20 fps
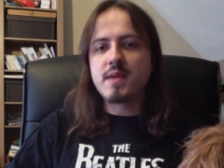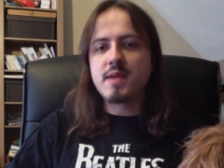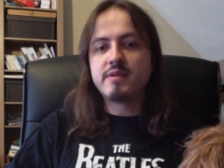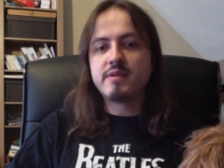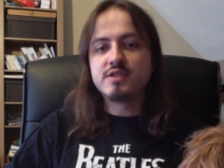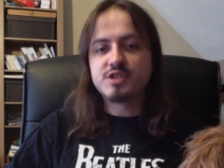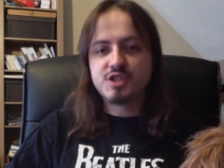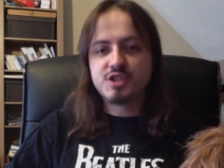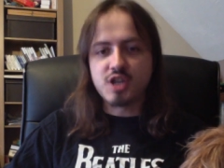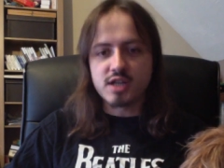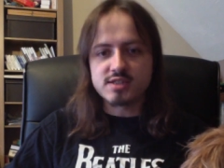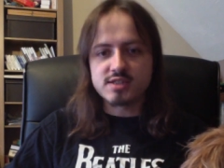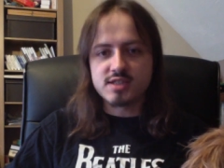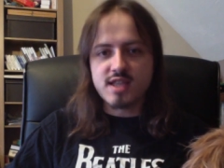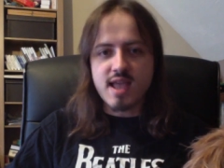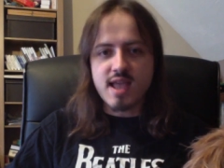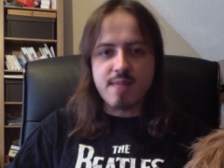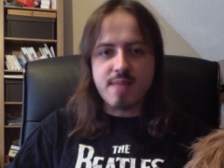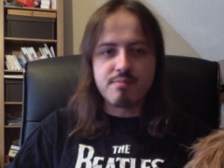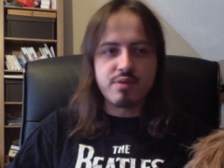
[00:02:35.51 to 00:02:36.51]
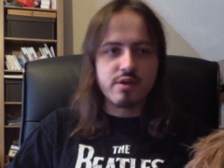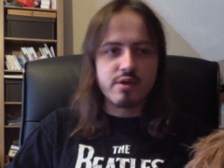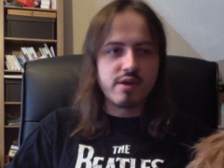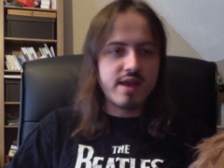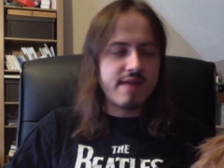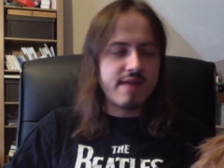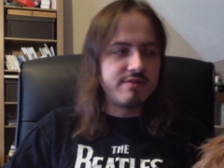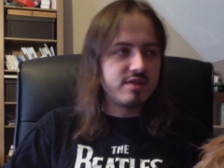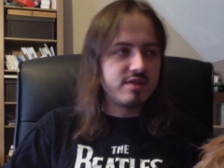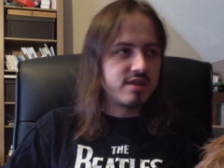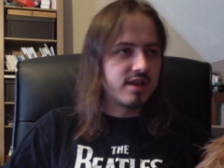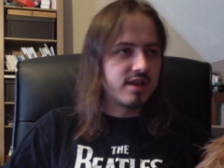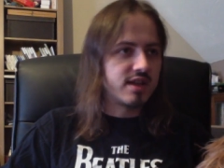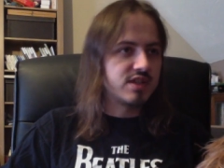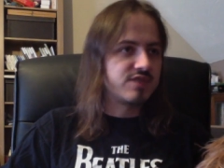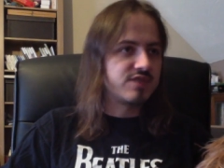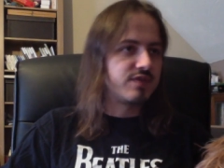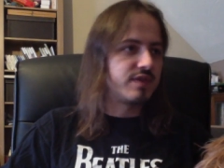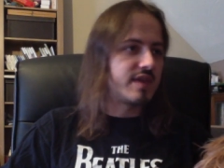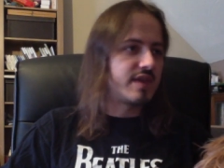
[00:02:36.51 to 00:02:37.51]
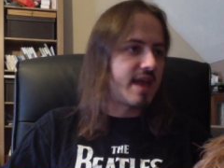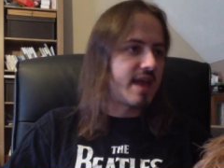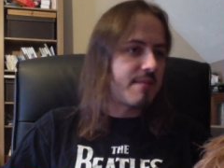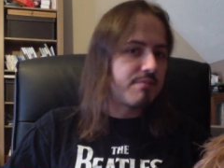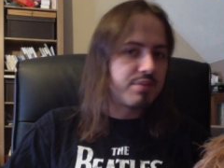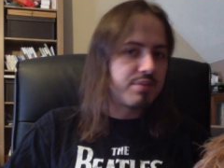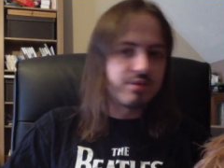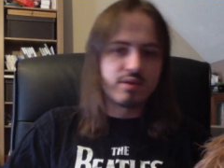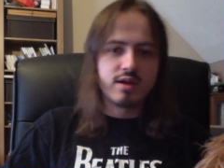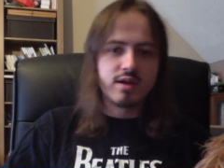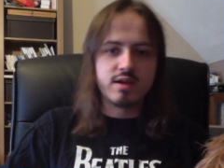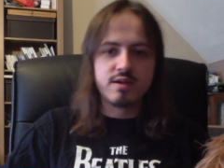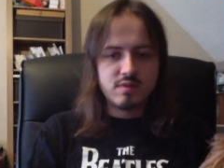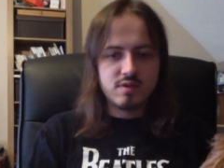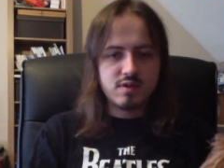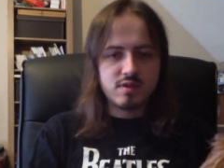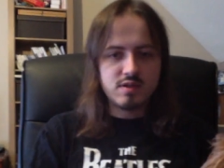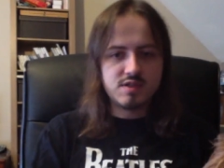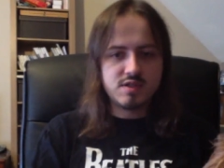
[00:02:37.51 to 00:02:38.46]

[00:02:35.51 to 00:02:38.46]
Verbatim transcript: There is just the Emperor, and everything is for the Emperor. This